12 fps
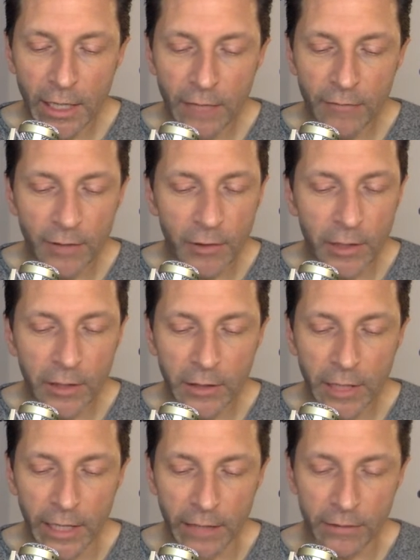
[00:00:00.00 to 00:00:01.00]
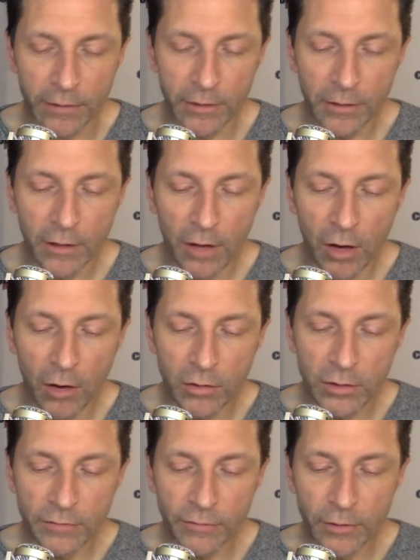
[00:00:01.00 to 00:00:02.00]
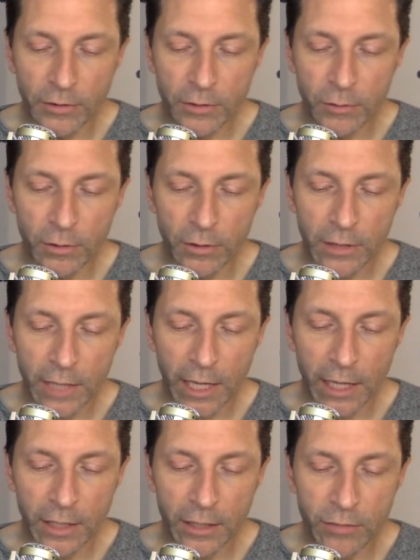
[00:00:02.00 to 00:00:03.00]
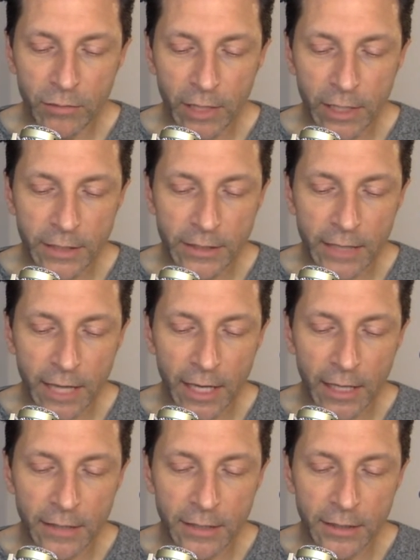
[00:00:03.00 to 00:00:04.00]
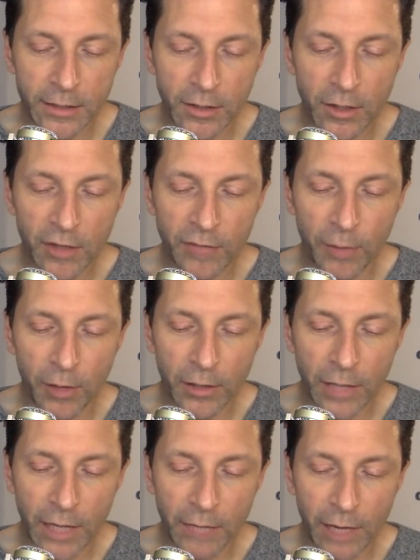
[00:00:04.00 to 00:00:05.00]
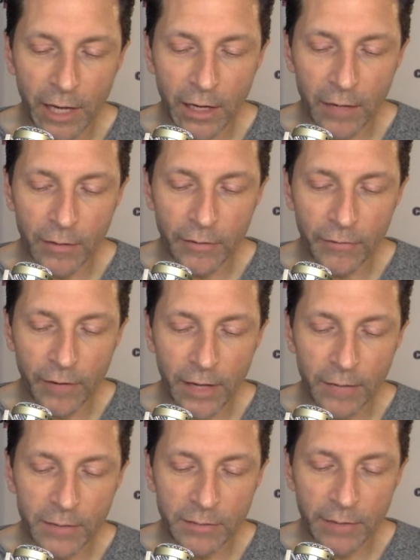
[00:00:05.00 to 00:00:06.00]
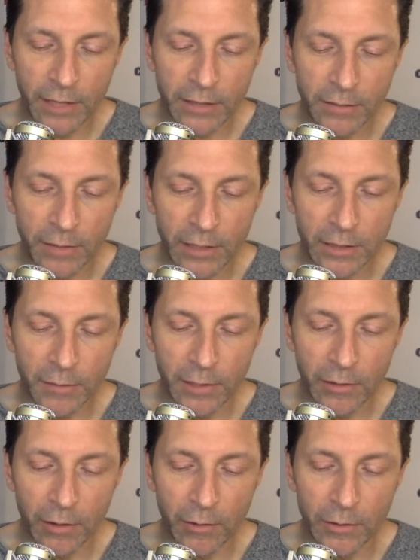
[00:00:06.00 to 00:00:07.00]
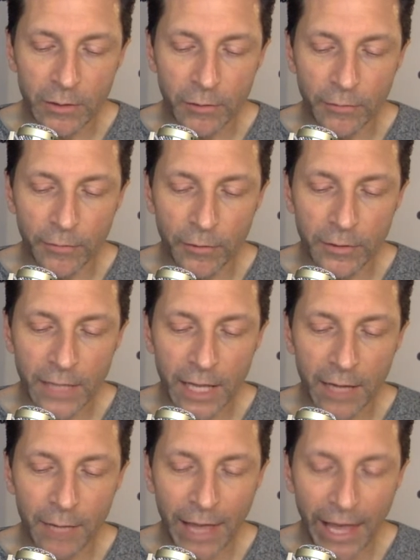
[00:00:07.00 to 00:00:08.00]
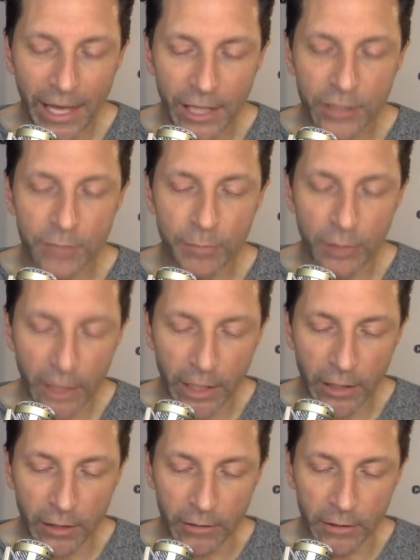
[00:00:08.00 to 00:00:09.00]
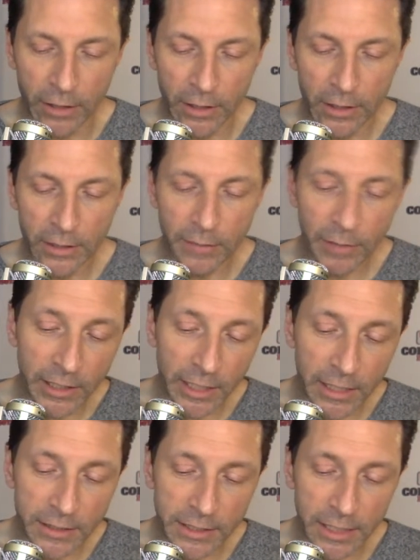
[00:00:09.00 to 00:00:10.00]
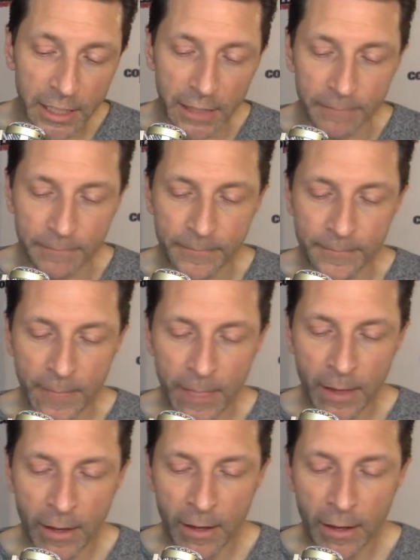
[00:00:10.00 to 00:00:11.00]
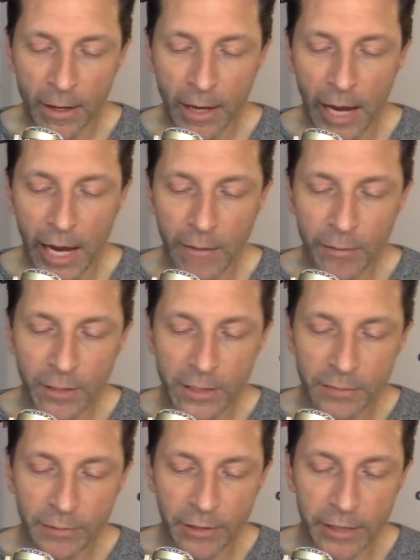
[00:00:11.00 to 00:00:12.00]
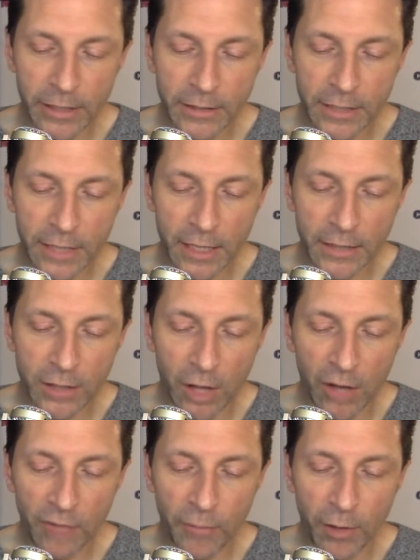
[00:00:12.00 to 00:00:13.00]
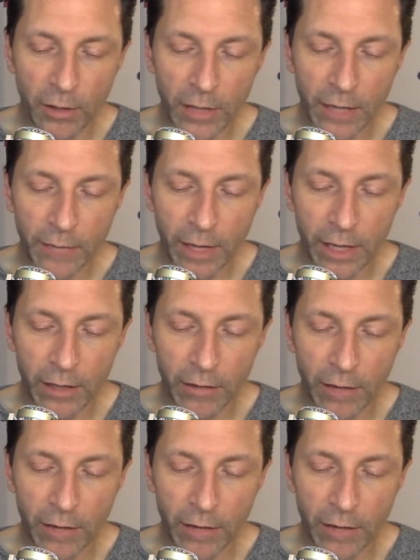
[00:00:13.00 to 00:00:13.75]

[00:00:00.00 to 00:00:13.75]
and very good length. Owns virtual college ready size as an off ball linebacker with frame space to possibly grow into a full time edge player, depending on scheme. Ample experience as off ball linebacker